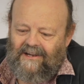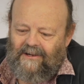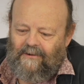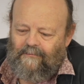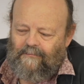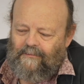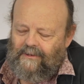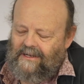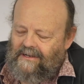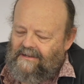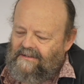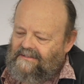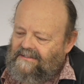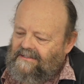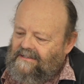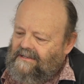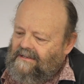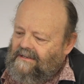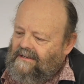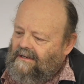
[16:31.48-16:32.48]
we
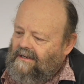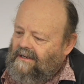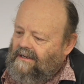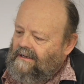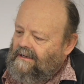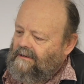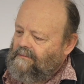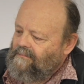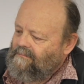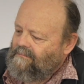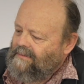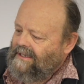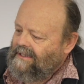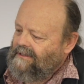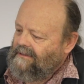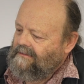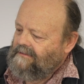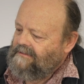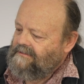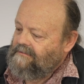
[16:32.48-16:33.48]
ask our
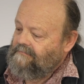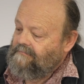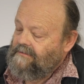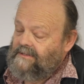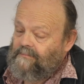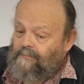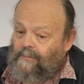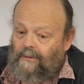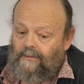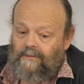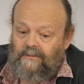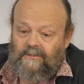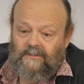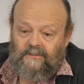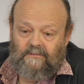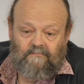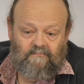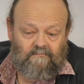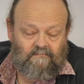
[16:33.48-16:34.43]
panel to respond